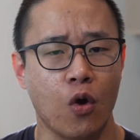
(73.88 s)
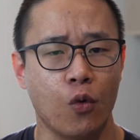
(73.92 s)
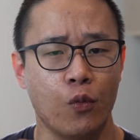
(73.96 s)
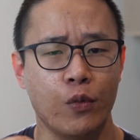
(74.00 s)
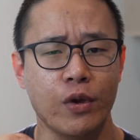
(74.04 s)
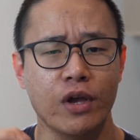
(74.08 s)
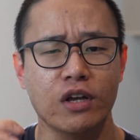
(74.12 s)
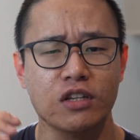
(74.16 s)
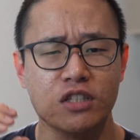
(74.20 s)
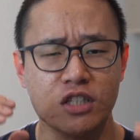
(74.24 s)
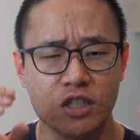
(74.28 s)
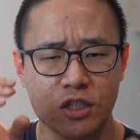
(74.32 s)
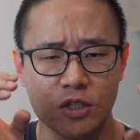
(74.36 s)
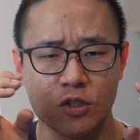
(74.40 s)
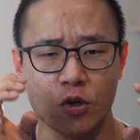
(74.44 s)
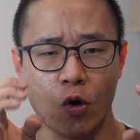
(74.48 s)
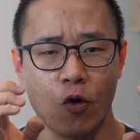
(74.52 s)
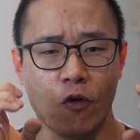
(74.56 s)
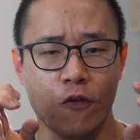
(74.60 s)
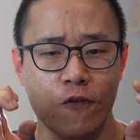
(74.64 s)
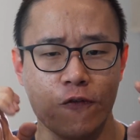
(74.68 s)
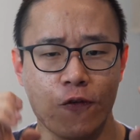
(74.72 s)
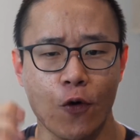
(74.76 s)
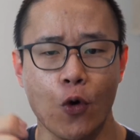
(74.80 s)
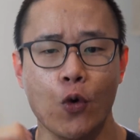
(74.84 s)
We are
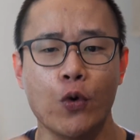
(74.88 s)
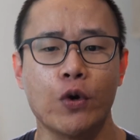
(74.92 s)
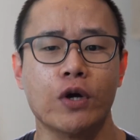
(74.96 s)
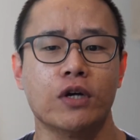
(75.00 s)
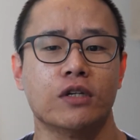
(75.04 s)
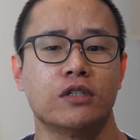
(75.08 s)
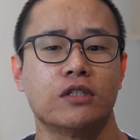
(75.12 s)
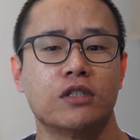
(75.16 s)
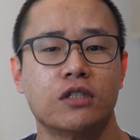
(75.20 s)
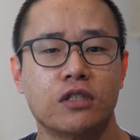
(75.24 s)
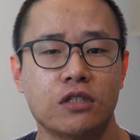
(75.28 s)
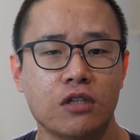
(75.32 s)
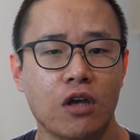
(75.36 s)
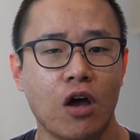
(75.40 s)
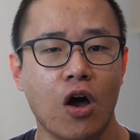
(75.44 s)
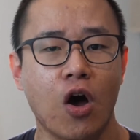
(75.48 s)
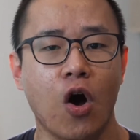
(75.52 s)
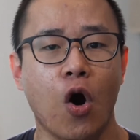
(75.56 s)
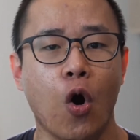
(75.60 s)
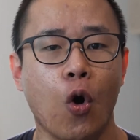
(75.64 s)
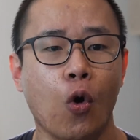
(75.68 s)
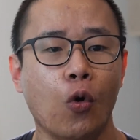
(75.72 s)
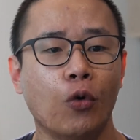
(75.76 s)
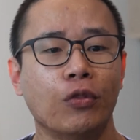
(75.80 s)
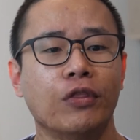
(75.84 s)
so focused
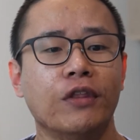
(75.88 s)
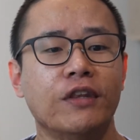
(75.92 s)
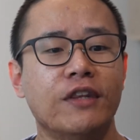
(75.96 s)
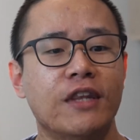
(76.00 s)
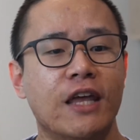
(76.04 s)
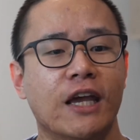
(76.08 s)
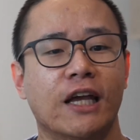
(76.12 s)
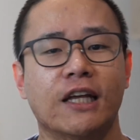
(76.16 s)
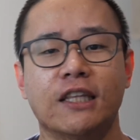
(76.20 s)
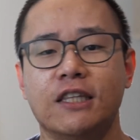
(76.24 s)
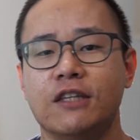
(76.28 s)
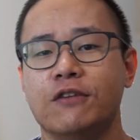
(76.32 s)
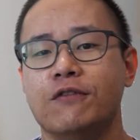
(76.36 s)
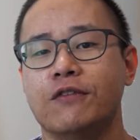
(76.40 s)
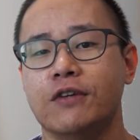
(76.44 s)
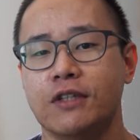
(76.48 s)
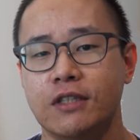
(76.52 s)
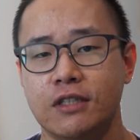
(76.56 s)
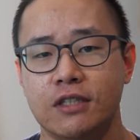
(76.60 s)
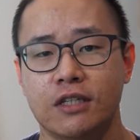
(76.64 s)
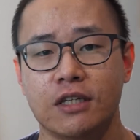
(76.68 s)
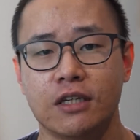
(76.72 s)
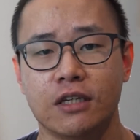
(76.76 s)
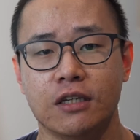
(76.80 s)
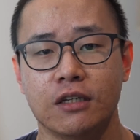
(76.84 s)
on the
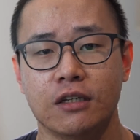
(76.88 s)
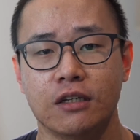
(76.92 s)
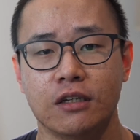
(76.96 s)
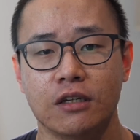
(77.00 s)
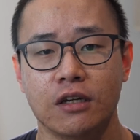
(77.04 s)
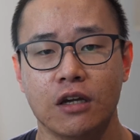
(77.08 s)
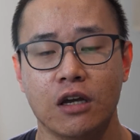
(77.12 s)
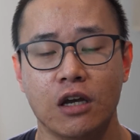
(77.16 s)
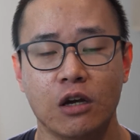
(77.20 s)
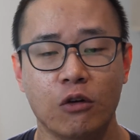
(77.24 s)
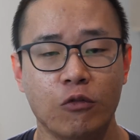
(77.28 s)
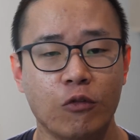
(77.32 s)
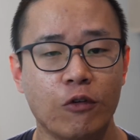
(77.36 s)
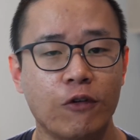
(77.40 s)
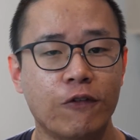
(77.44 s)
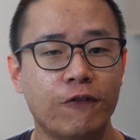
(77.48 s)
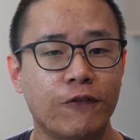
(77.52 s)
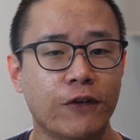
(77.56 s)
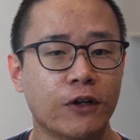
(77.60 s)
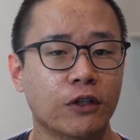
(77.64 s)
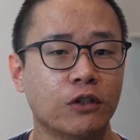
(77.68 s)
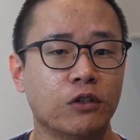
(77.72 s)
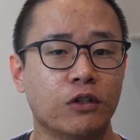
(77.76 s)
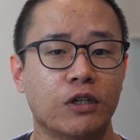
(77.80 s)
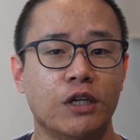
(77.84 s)
negativity, we
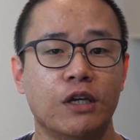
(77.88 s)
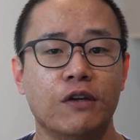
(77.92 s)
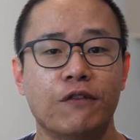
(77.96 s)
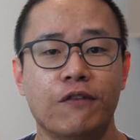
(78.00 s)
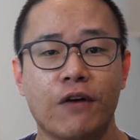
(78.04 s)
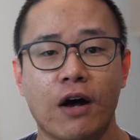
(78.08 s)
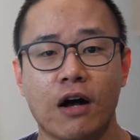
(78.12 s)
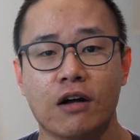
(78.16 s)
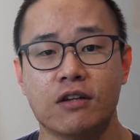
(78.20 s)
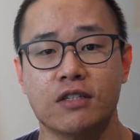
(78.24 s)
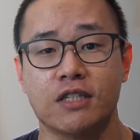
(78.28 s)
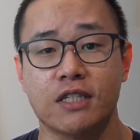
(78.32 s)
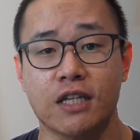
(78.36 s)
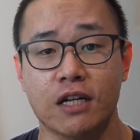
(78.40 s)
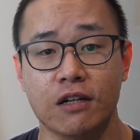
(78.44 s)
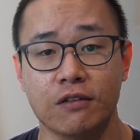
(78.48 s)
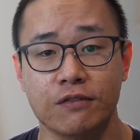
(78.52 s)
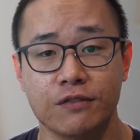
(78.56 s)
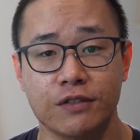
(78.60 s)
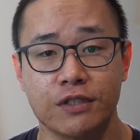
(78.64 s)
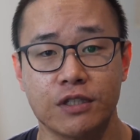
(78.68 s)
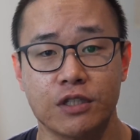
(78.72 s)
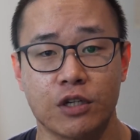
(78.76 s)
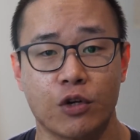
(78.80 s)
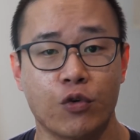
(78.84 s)
fail to give
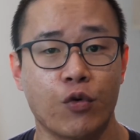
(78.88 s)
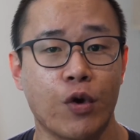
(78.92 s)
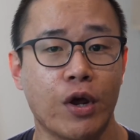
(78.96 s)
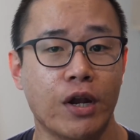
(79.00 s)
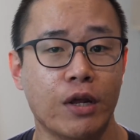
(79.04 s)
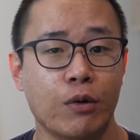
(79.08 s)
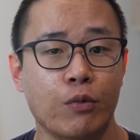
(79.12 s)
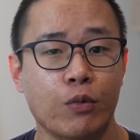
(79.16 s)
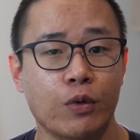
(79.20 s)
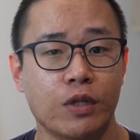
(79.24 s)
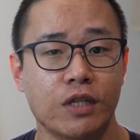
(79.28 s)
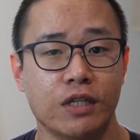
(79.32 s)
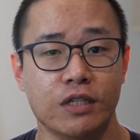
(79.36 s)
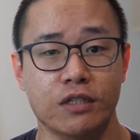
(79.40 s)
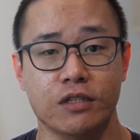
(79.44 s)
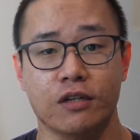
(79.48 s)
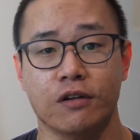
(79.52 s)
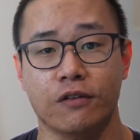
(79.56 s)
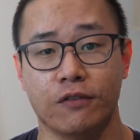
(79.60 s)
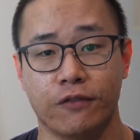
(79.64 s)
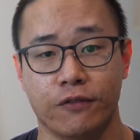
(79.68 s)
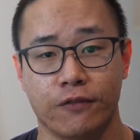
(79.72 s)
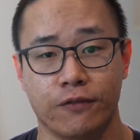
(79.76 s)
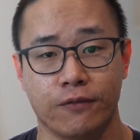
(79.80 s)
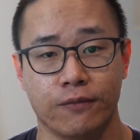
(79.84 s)
ourselves the credit we
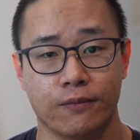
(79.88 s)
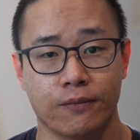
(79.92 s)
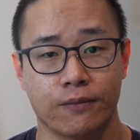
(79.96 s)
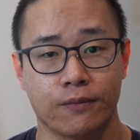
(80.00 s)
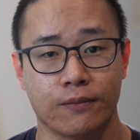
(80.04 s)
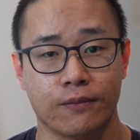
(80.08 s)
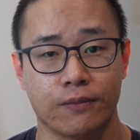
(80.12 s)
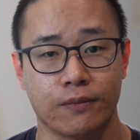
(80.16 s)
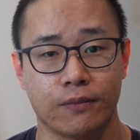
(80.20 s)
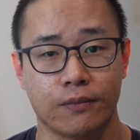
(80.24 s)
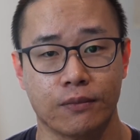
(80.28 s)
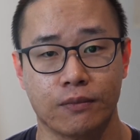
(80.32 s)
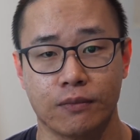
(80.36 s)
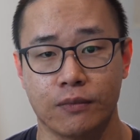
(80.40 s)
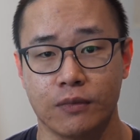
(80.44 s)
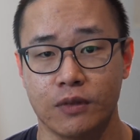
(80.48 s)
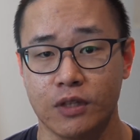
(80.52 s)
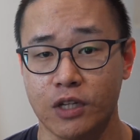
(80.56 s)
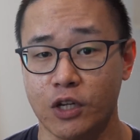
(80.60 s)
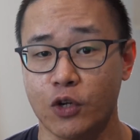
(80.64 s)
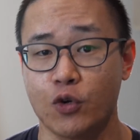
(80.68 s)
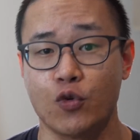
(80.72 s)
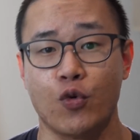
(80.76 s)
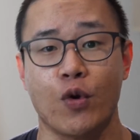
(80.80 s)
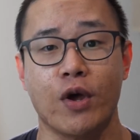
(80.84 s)
deserve.
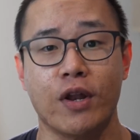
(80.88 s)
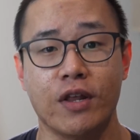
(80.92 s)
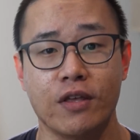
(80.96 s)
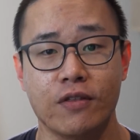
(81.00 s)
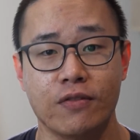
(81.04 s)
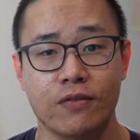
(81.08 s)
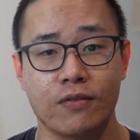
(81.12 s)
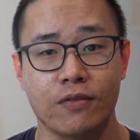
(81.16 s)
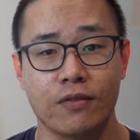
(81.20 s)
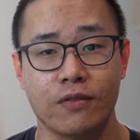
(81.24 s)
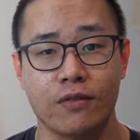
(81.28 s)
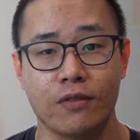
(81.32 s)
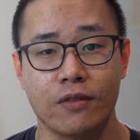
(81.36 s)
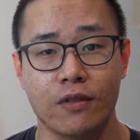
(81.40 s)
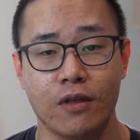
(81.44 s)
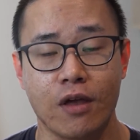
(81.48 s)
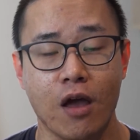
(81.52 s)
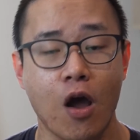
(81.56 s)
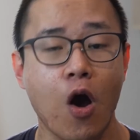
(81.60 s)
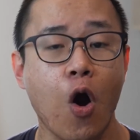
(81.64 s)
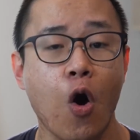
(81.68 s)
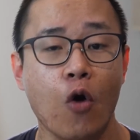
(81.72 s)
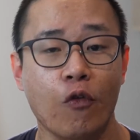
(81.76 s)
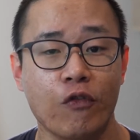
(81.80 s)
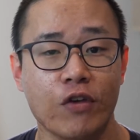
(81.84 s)
The credit
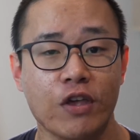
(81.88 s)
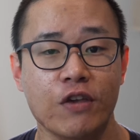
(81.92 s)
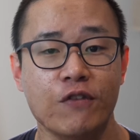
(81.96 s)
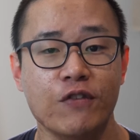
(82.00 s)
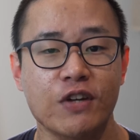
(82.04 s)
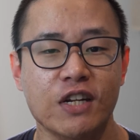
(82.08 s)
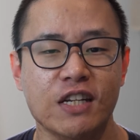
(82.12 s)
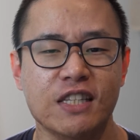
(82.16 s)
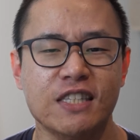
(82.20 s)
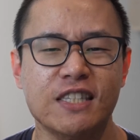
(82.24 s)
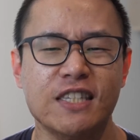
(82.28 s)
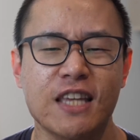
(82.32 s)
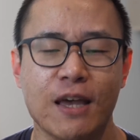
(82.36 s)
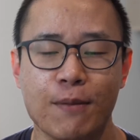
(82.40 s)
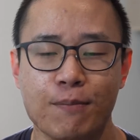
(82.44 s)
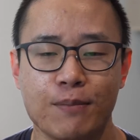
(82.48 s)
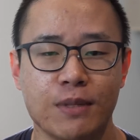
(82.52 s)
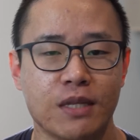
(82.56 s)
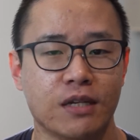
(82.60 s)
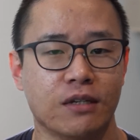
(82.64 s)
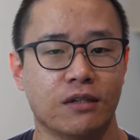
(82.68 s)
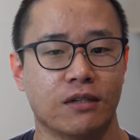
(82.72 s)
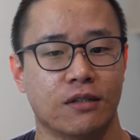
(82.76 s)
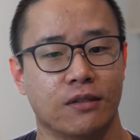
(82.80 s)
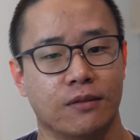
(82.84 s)
of even
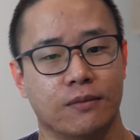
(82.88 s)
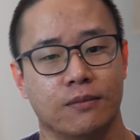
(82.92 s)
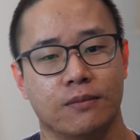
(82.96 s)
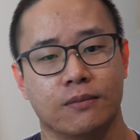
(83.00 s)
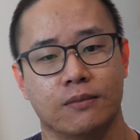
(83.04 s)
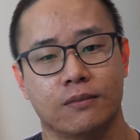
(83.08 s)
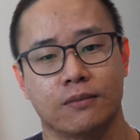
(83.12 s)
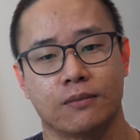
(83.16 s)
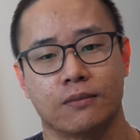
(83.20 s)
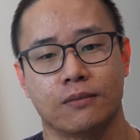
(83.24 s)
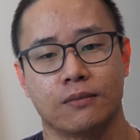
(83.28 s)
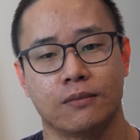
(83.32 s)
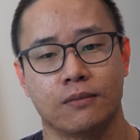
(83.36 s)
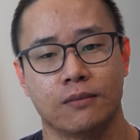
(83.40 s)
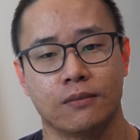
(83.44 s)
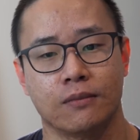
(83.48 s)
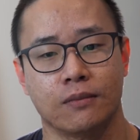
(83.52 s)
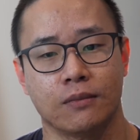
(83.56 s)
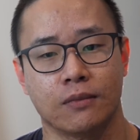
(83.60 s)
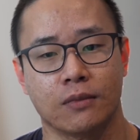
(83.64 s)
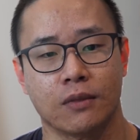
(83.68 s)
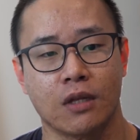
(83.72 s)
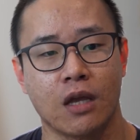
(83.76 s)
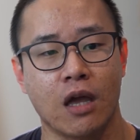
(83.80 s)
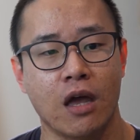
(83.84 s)
attempting
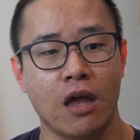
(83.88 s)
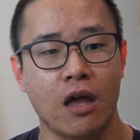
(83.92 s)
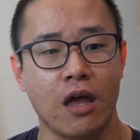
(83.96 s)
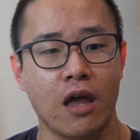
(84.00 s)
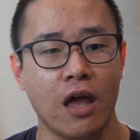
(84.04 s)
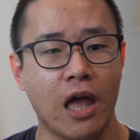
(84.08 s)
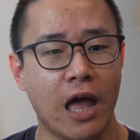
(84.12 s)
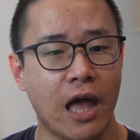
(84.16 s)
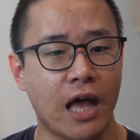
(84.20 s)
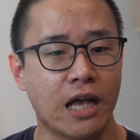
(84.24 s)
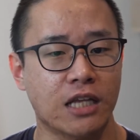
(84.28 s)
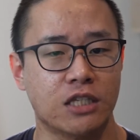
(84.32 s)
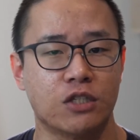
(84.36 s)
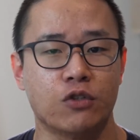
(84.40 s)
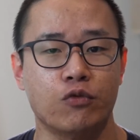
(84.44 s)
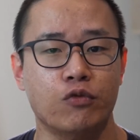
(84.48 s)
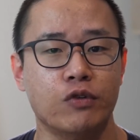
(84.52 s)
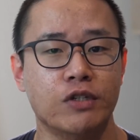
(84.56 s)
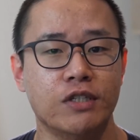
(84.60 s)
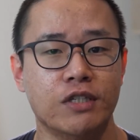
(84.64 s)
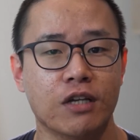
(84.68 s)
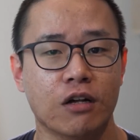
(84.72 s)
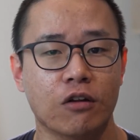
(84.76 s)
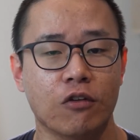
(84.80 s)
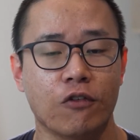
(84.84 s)
it. As a
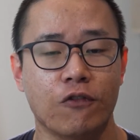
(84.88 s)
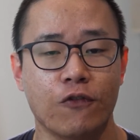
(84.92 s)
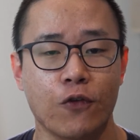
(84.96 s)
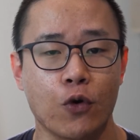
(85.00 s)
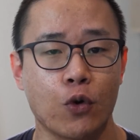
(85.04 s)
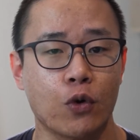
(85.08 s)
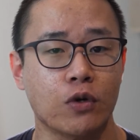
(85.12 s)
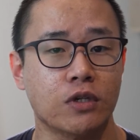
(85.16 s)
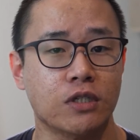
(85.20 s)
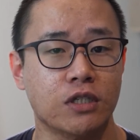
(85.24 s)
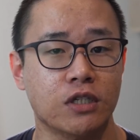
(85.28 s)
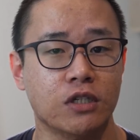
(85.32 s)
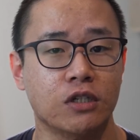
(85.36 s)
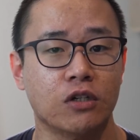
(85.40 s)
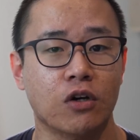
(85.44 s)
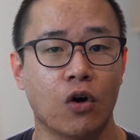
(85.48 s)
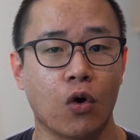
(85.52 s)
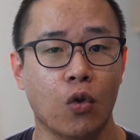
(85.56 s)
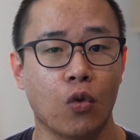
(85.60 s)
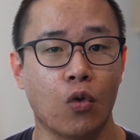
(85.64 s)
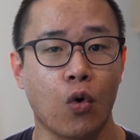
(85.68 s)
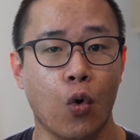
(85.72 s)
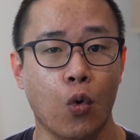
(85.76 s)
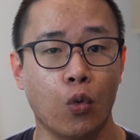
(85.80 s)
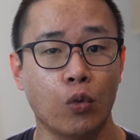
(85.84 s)
result of focusing
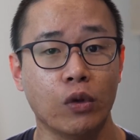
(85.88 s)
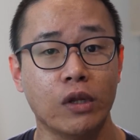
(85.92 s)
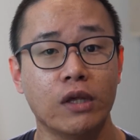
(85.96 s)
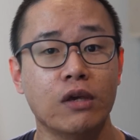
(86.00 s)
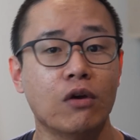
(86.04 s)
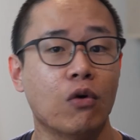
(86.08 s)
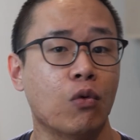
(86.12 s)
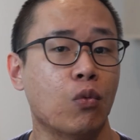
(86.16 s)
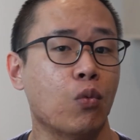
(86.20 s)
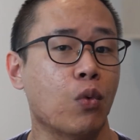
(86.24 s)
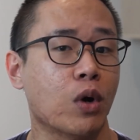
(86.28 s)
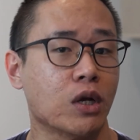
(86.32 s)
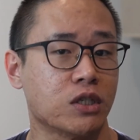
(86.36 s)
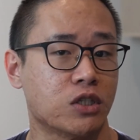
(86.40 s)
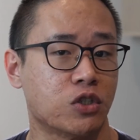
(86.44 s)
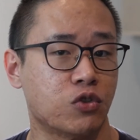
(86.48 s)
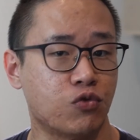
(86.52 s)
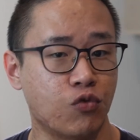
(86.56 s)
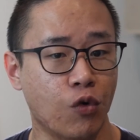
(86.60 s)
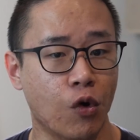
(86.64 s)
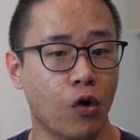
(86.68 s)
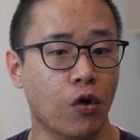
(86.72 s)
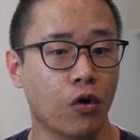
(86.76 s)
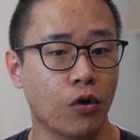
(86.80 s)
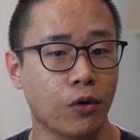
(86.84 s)
on only on
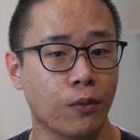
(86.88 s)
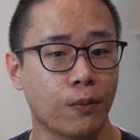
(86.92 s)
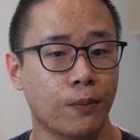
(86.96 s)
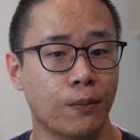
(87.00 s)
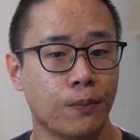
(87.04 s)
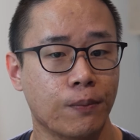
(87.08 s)
what's wrong,